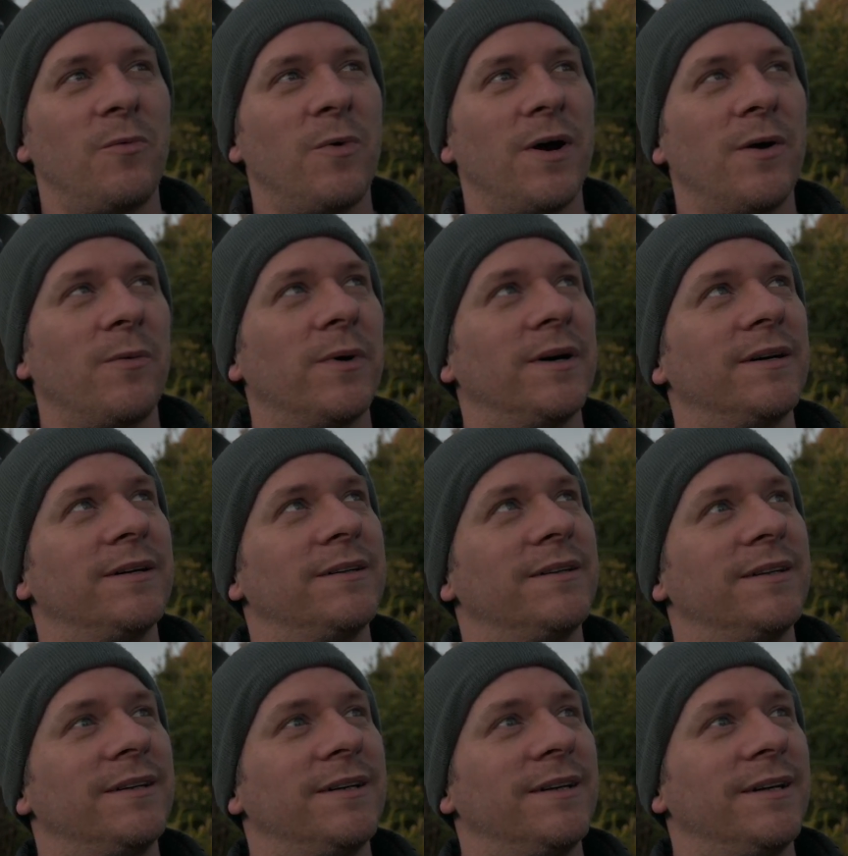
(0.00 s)
Wow.
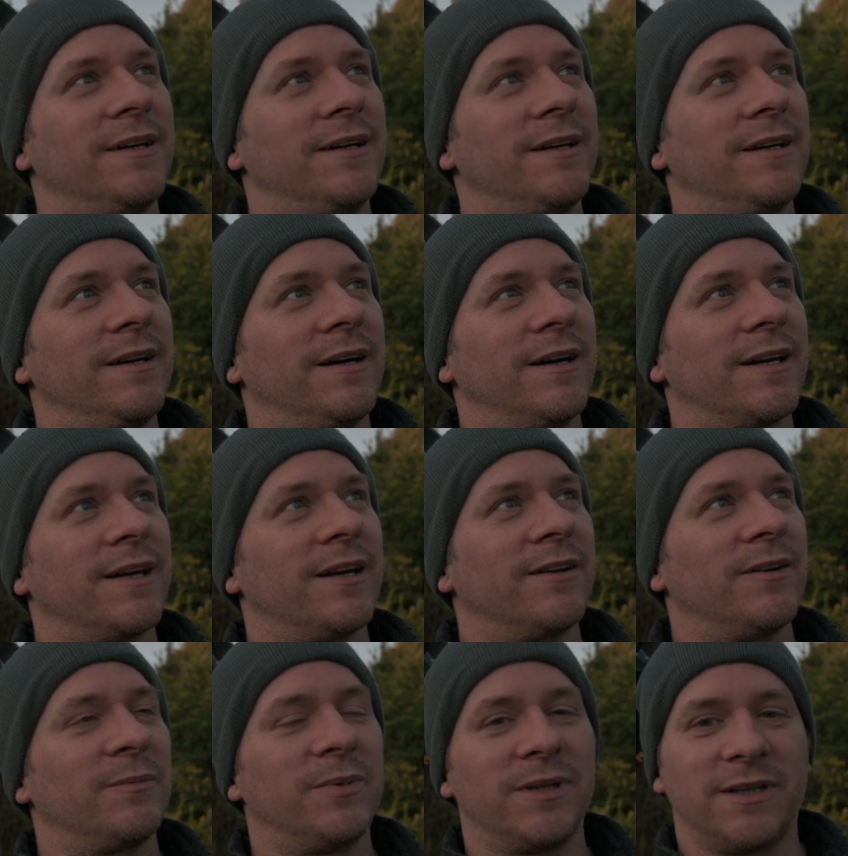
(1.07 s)
I
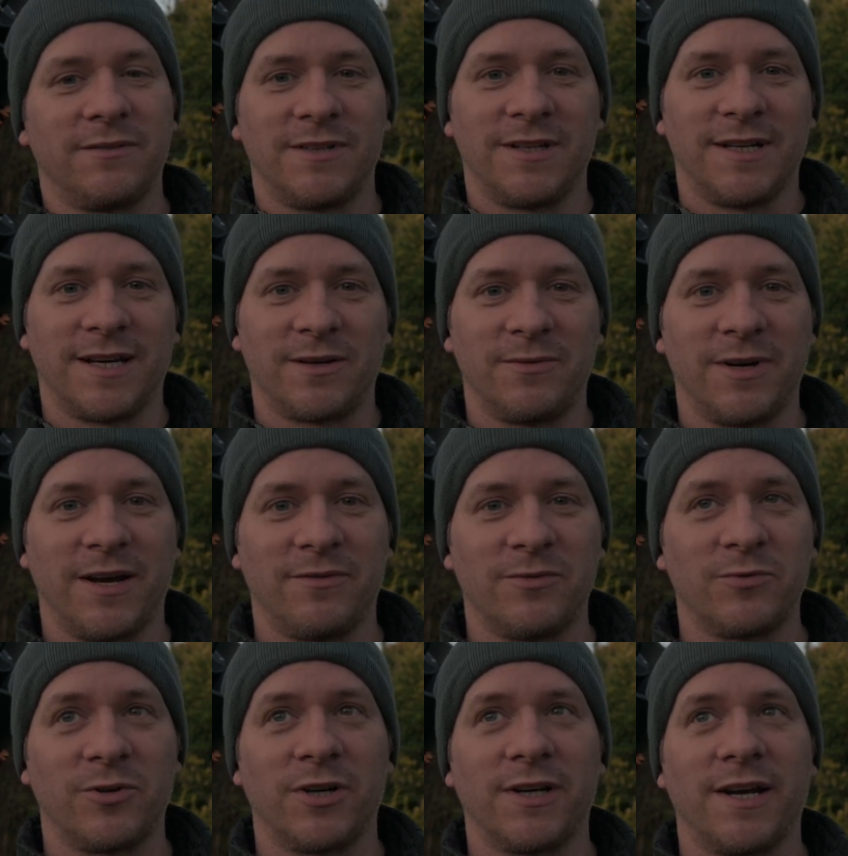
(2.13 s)
cannot believe the luck we're
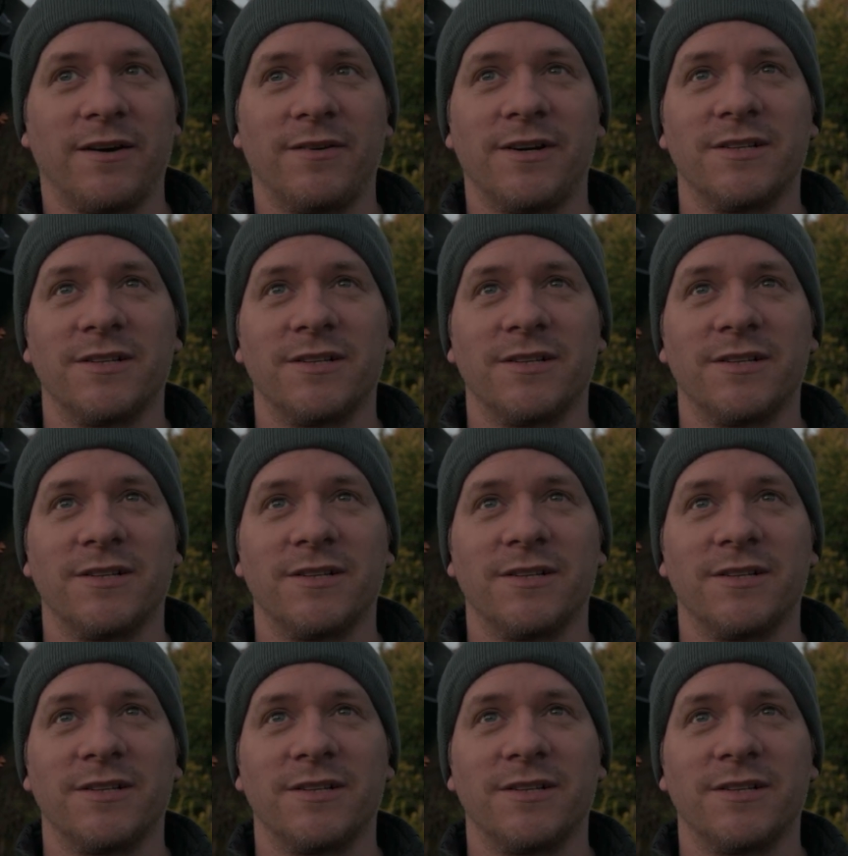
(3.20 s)
having right now.